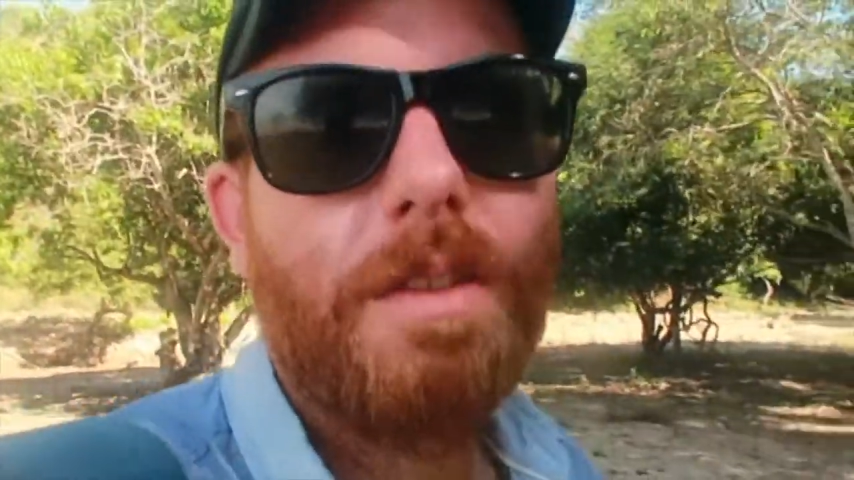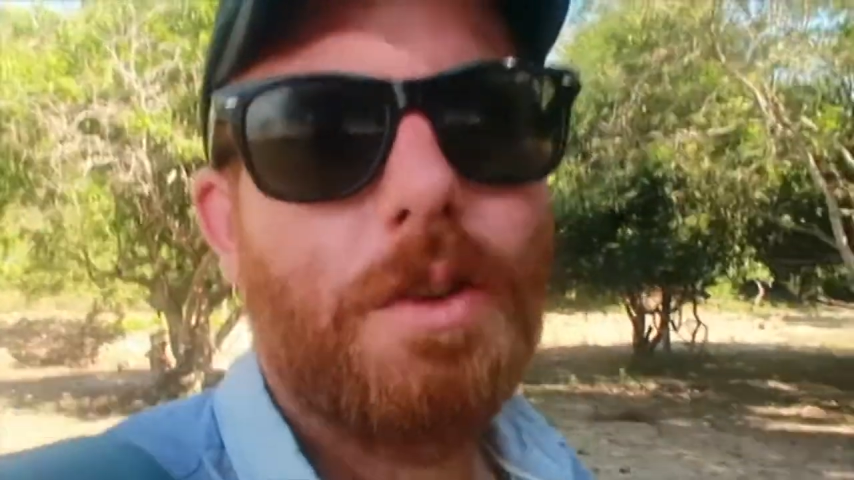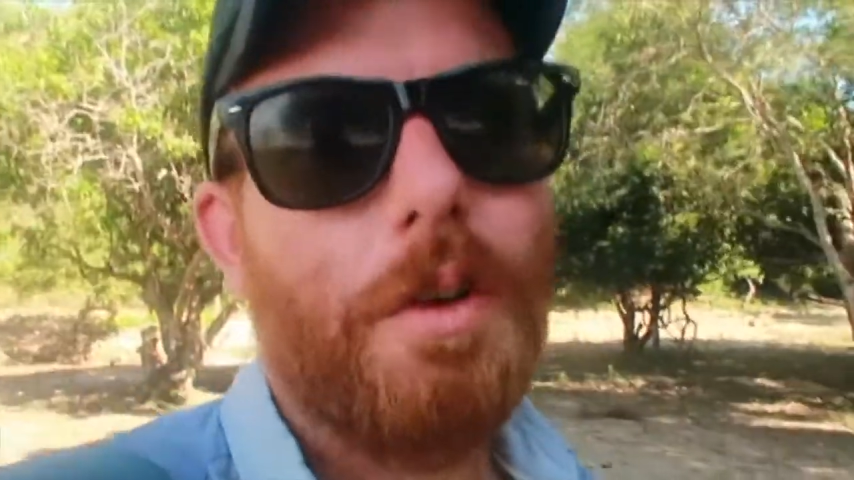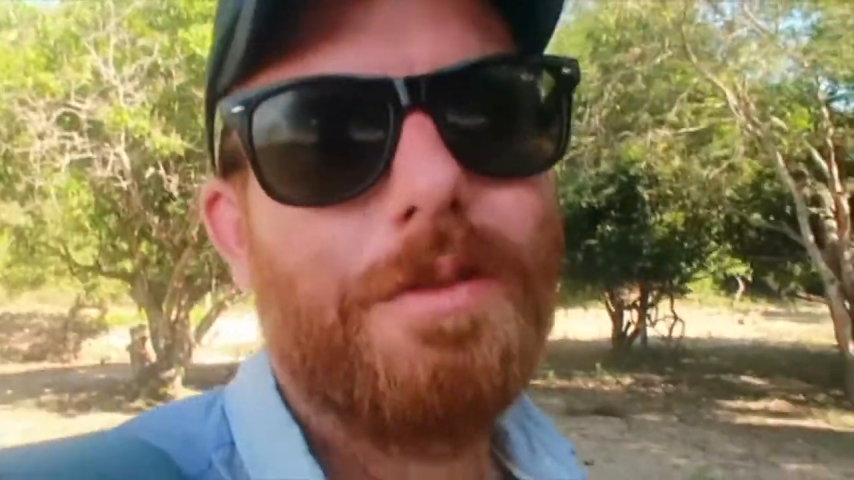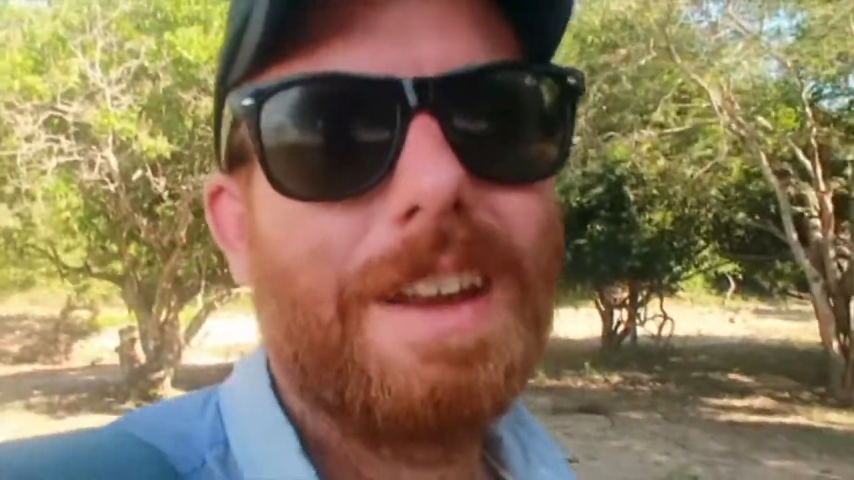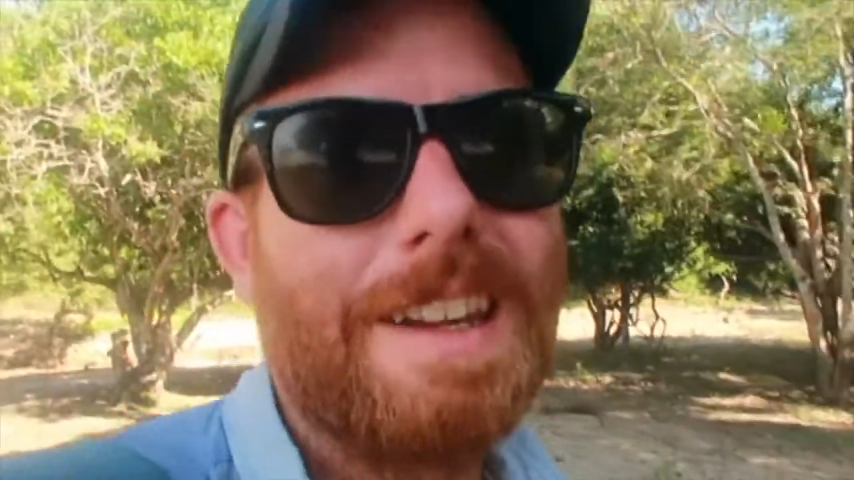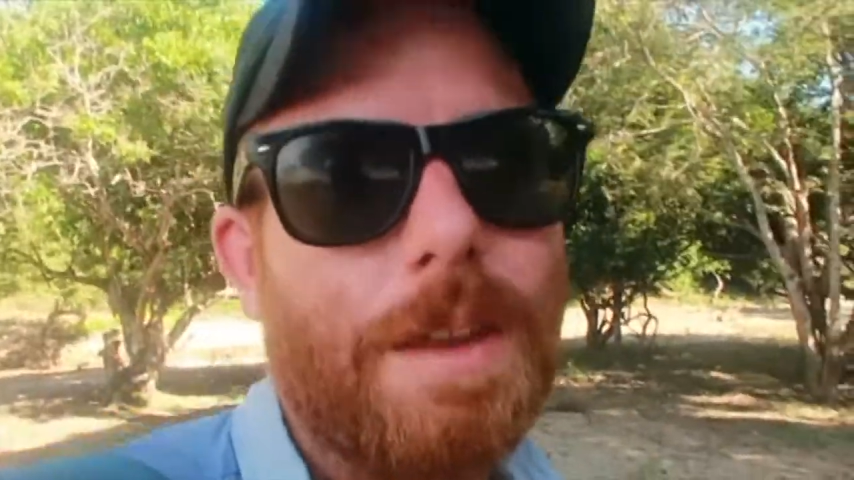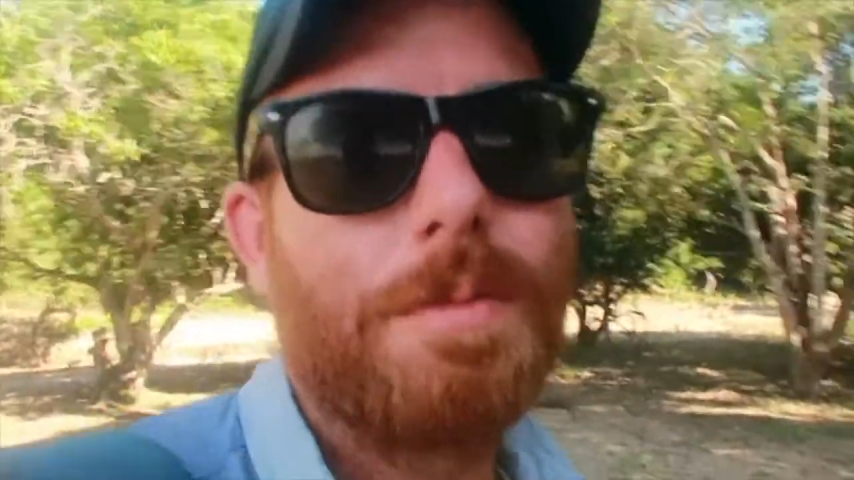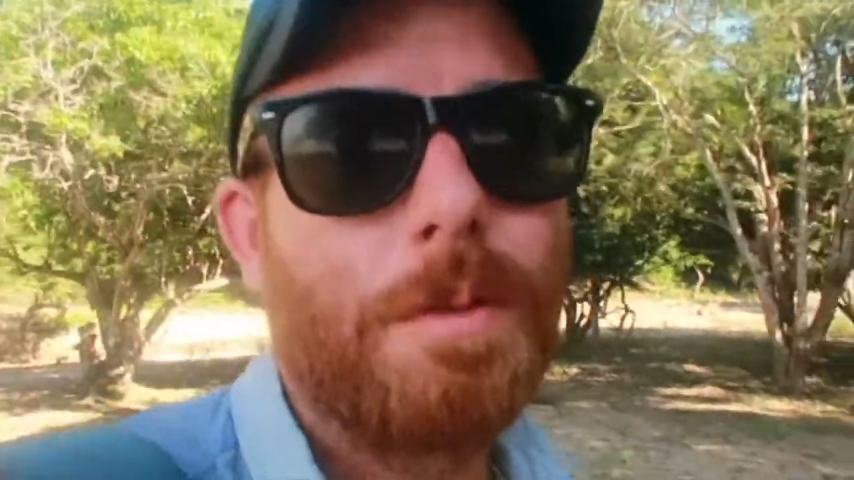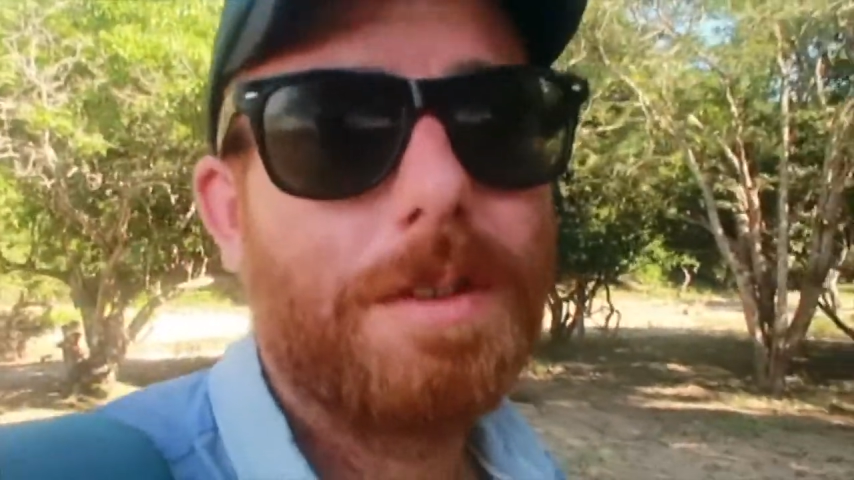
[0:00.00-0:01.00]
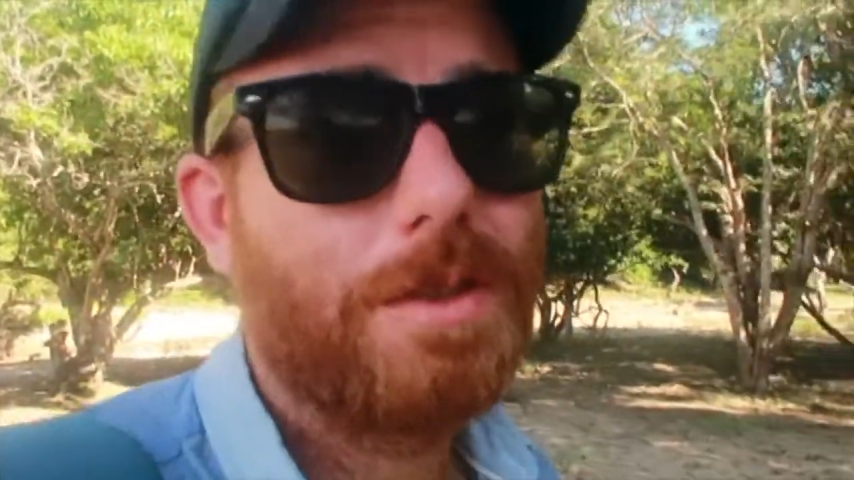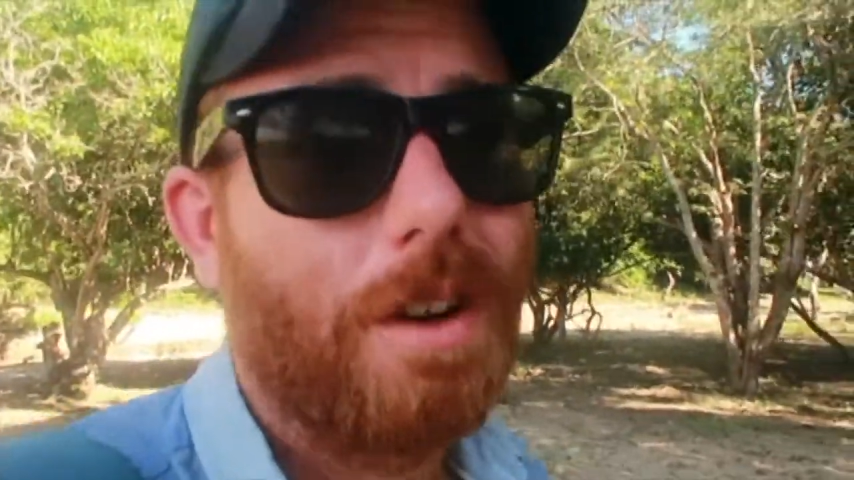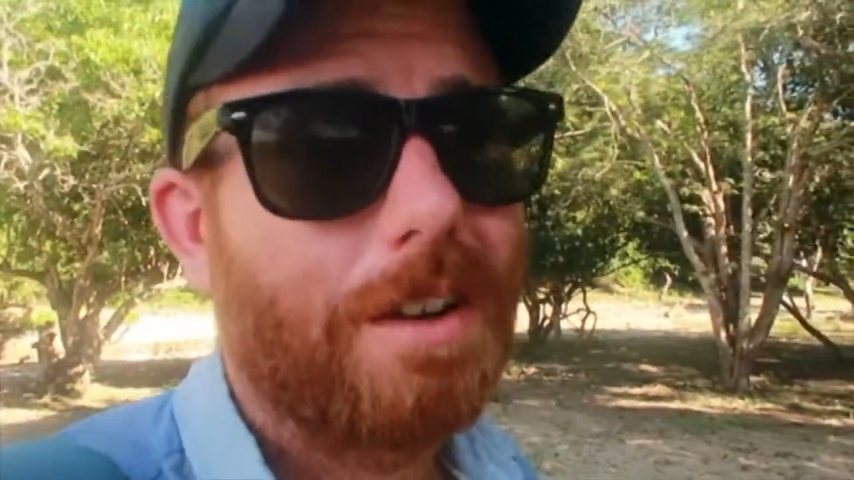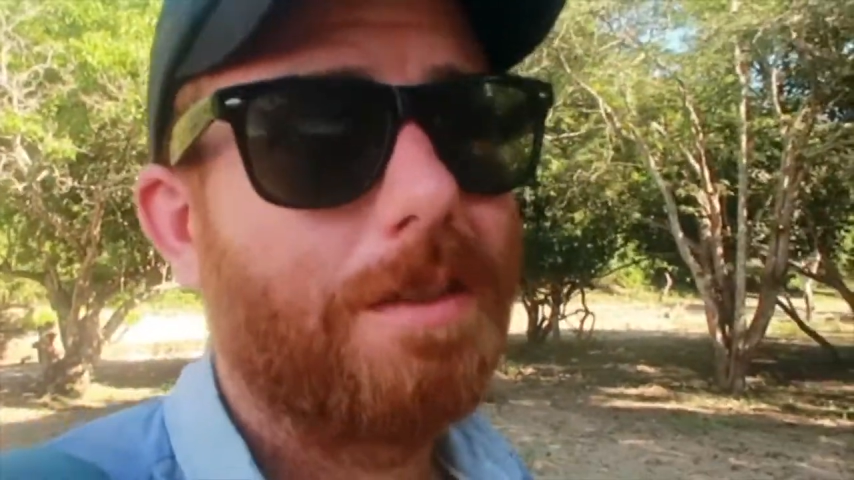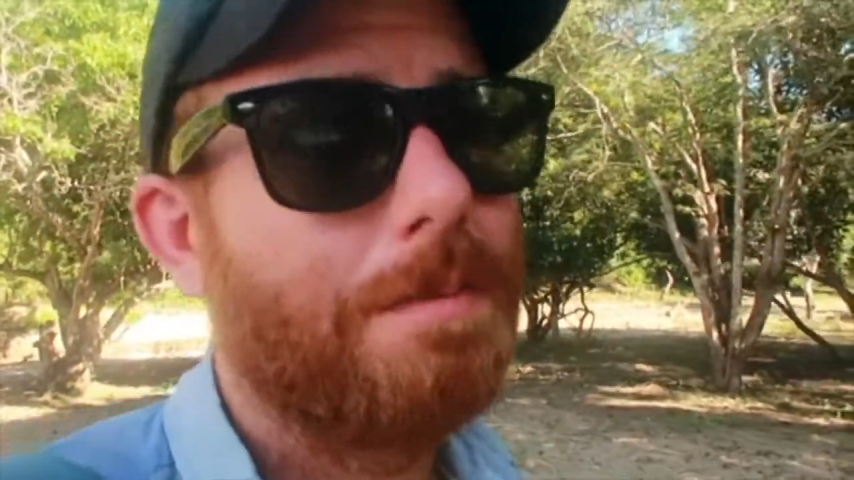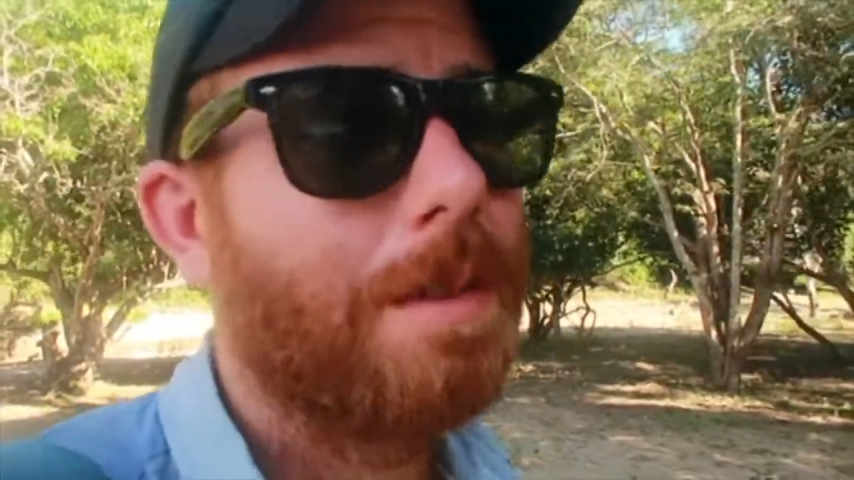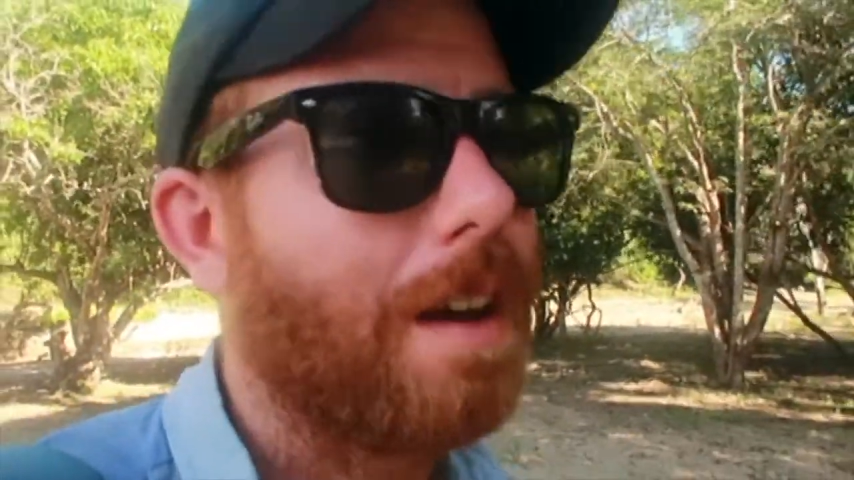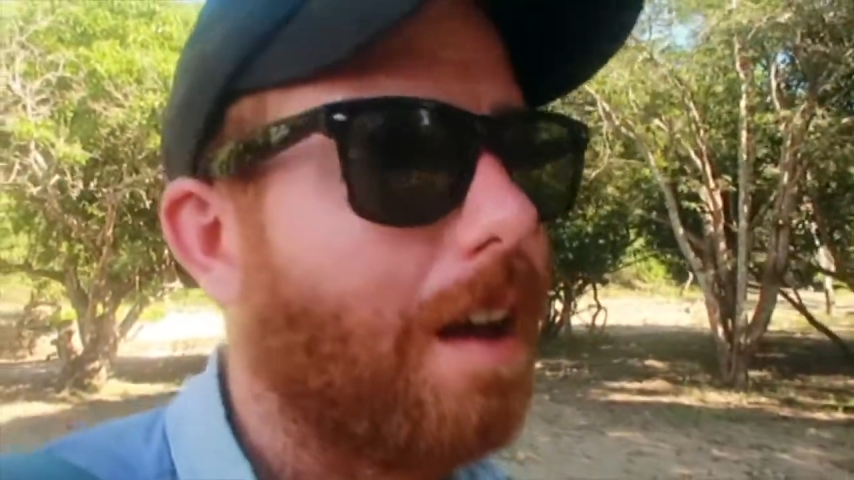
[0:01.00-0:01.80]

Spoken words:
I've got a feeling they probably drugged them